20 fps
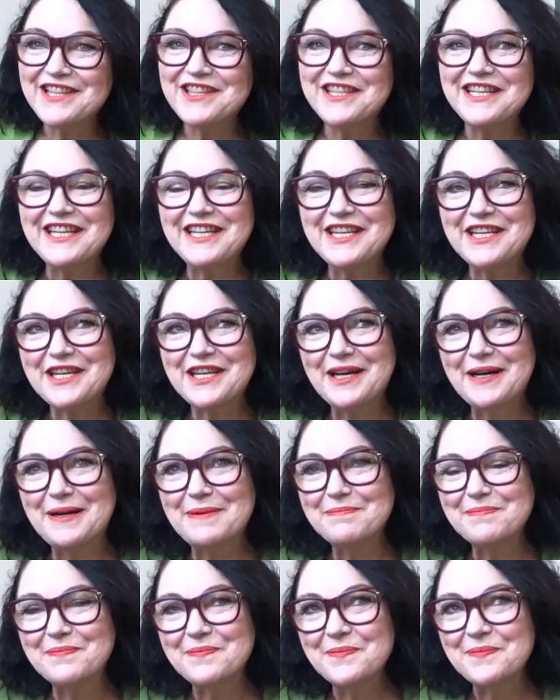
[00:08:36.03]
think
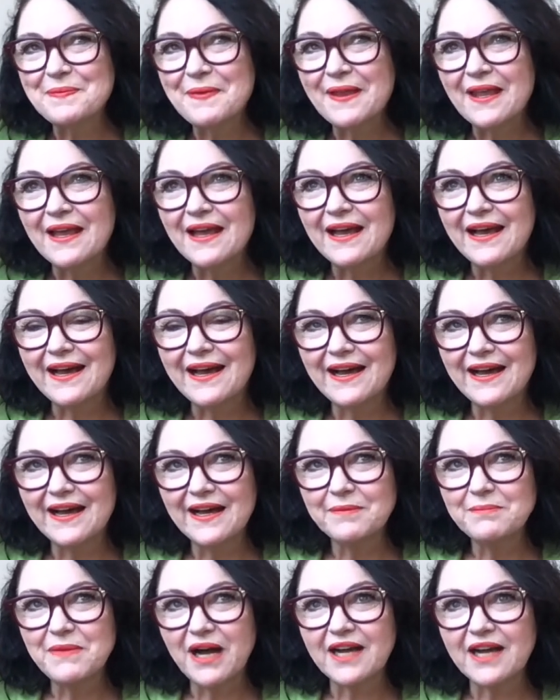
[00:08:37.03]
um,
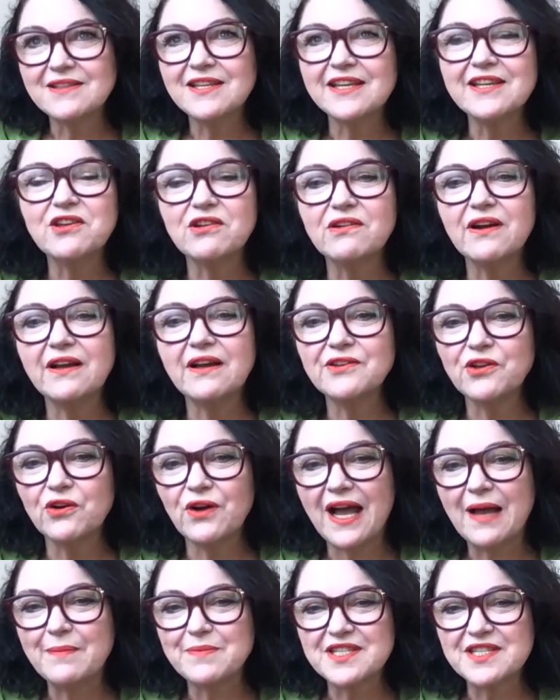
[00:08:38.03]
um, I think you're you're
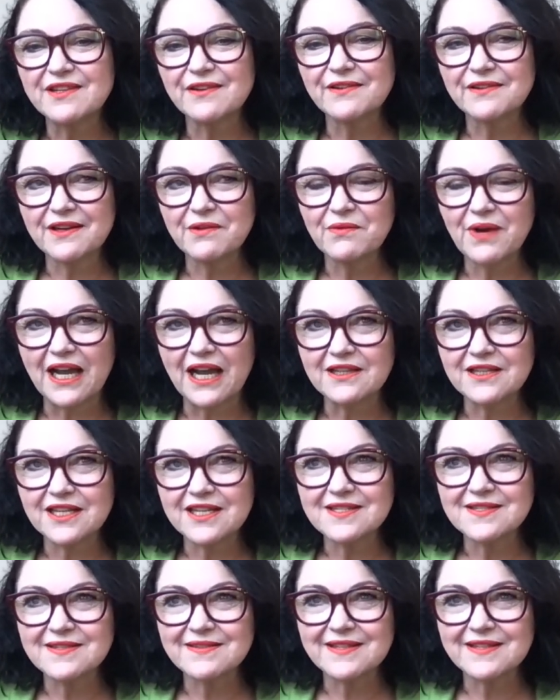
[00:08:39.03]
absolutely right.
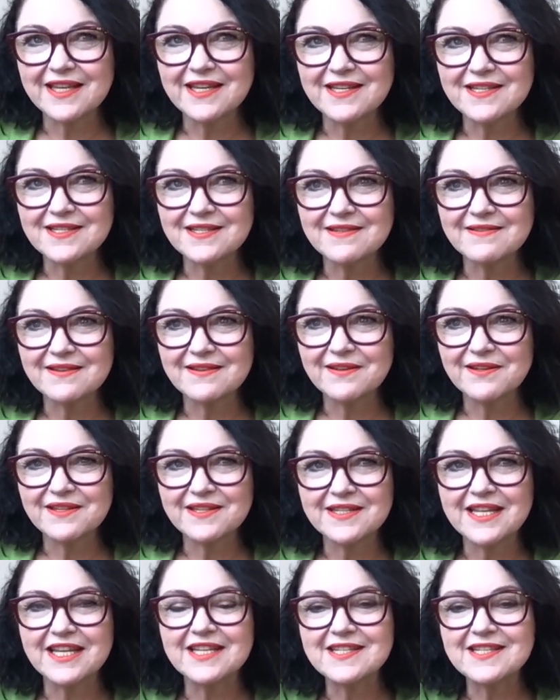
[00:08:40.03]
There's there's
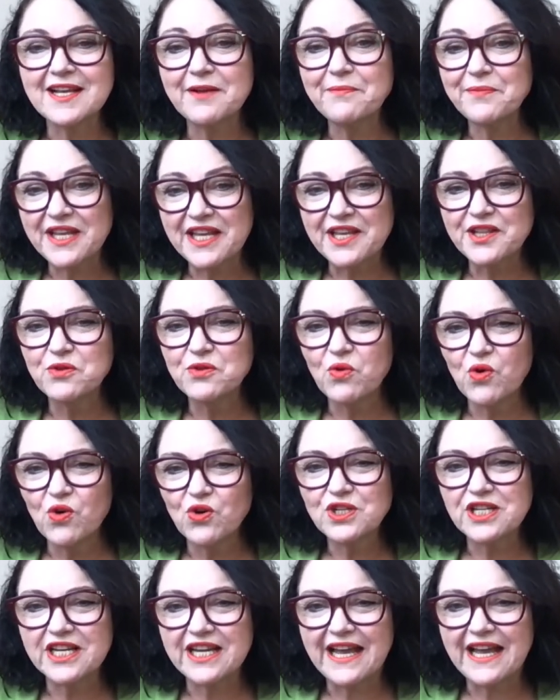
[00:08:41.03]
there's something in the
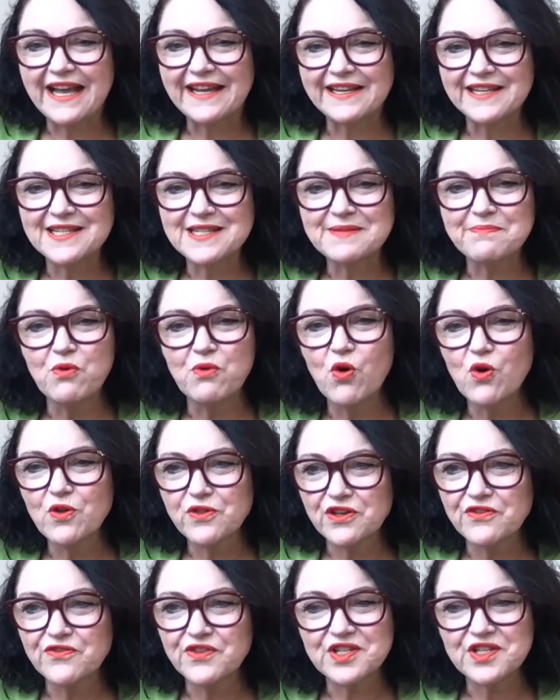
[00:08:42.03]
water, and it's more
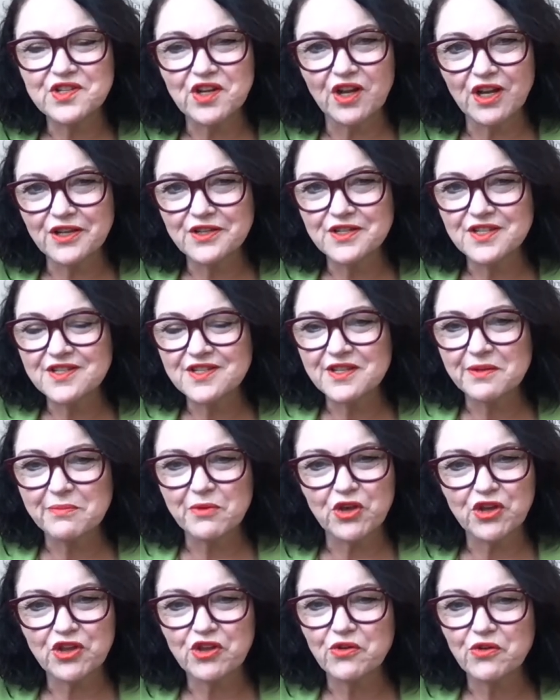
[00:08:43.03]
than the solids, the
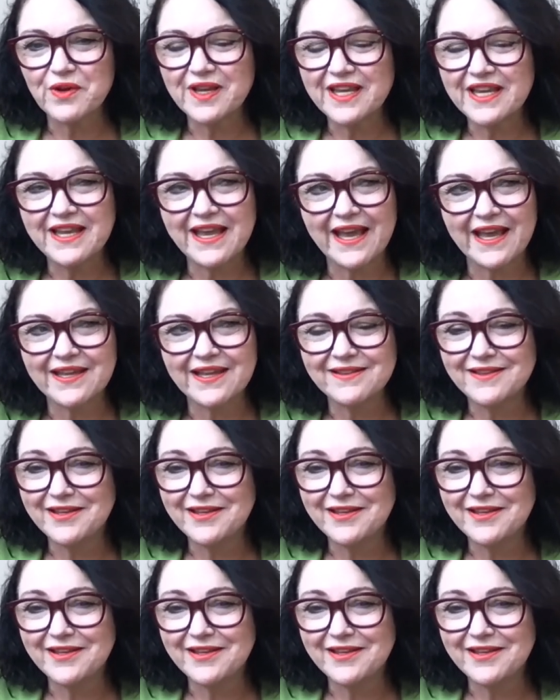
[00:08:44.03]
mercury, and